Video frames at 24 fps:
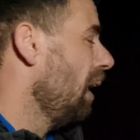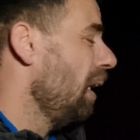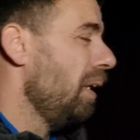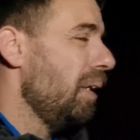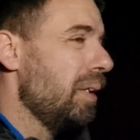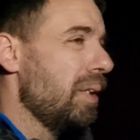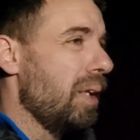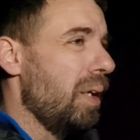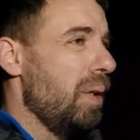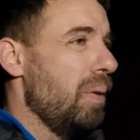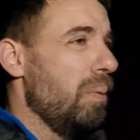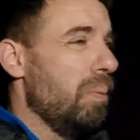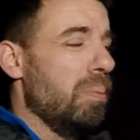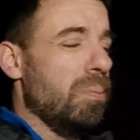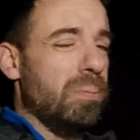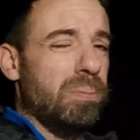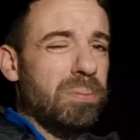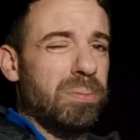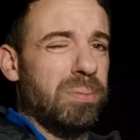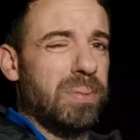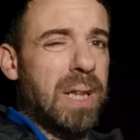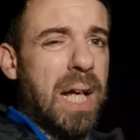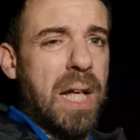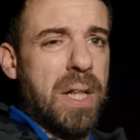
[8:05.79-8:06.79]
So
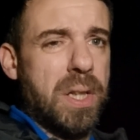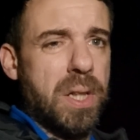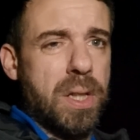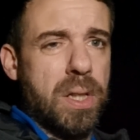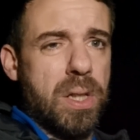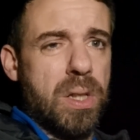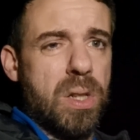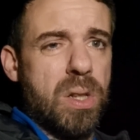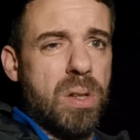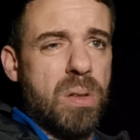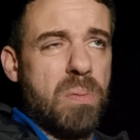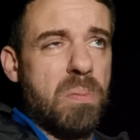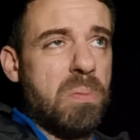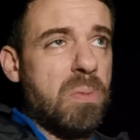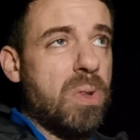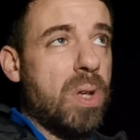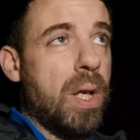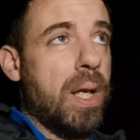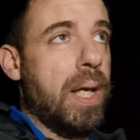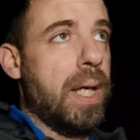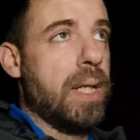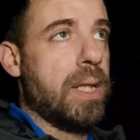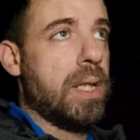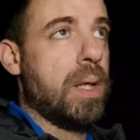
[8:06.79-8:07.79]
that just,
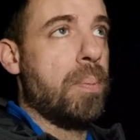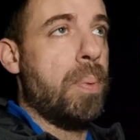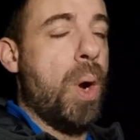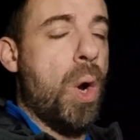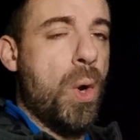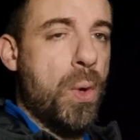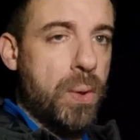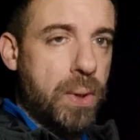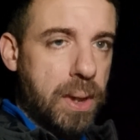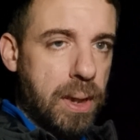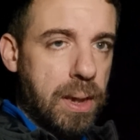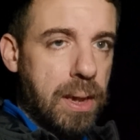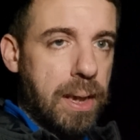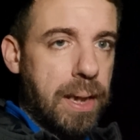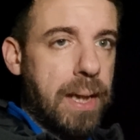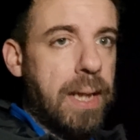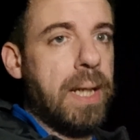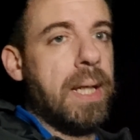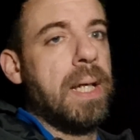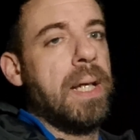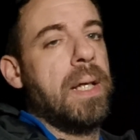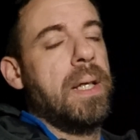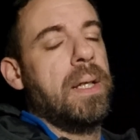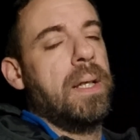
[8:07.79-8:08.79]

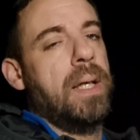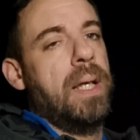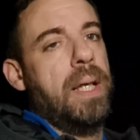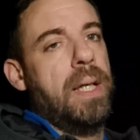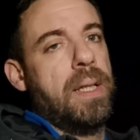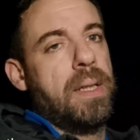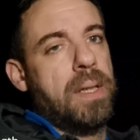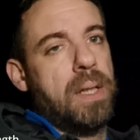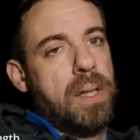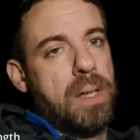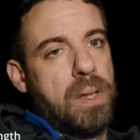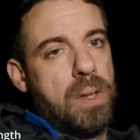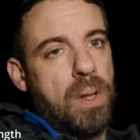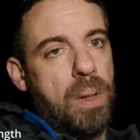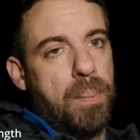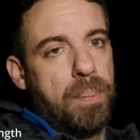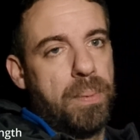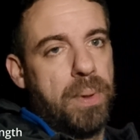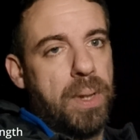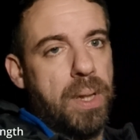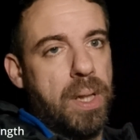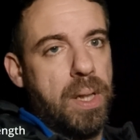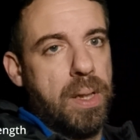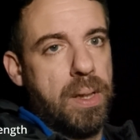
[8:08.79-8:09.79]
supposedly it's to stop
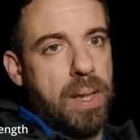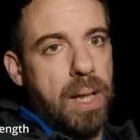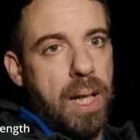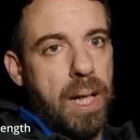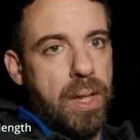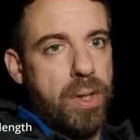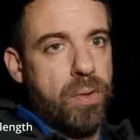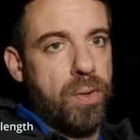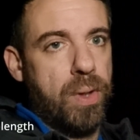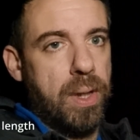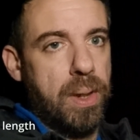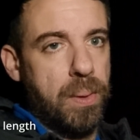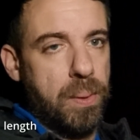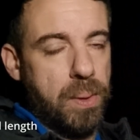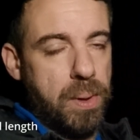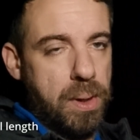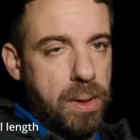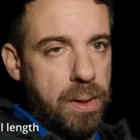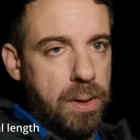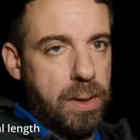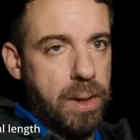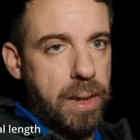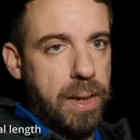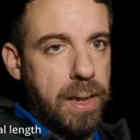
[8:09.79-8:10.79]
the star trails,
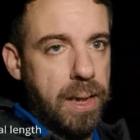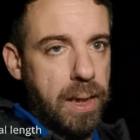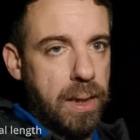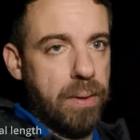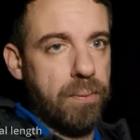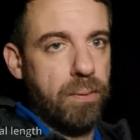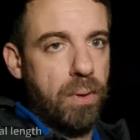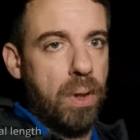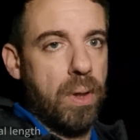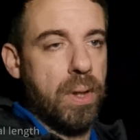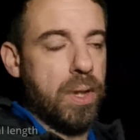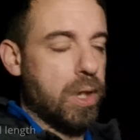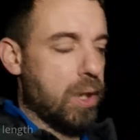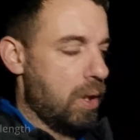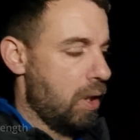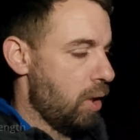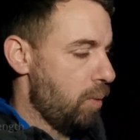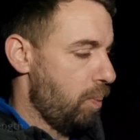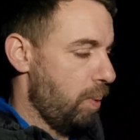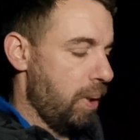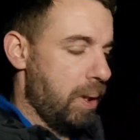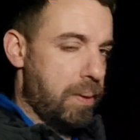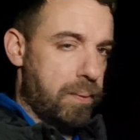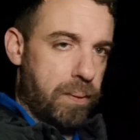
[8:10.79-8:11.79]
so you get the right shutter
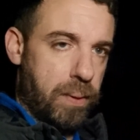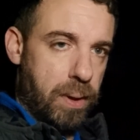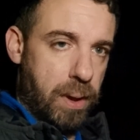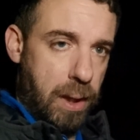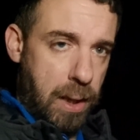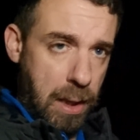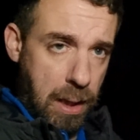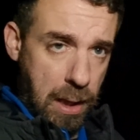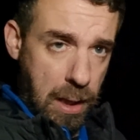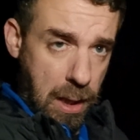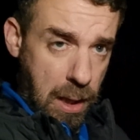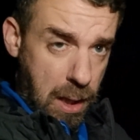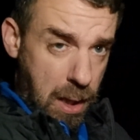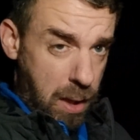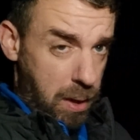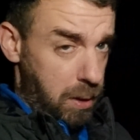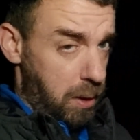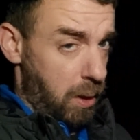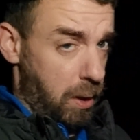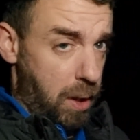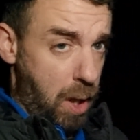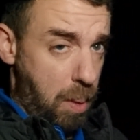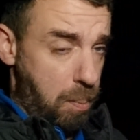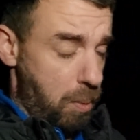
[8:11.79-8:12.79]
speed for
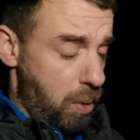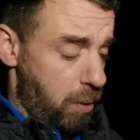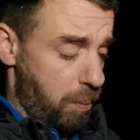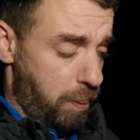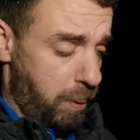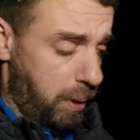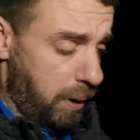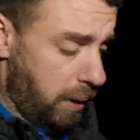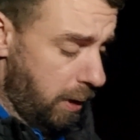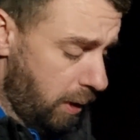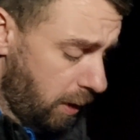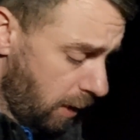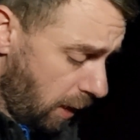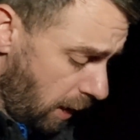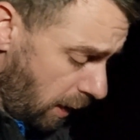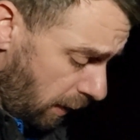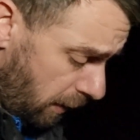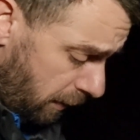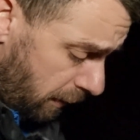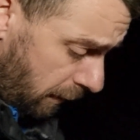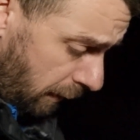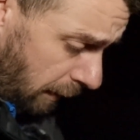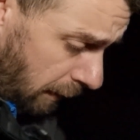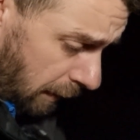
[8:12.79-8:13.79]
so no movement in the
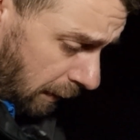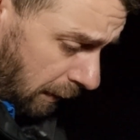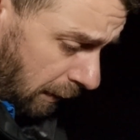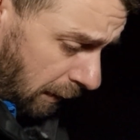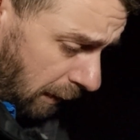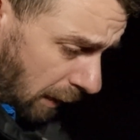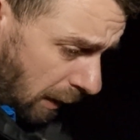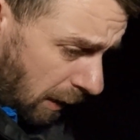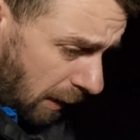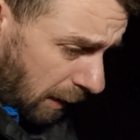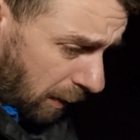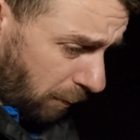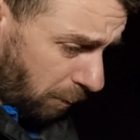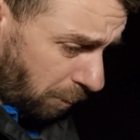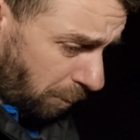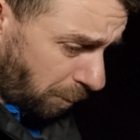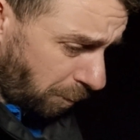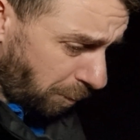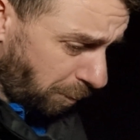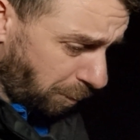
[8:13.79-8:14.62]
stars. But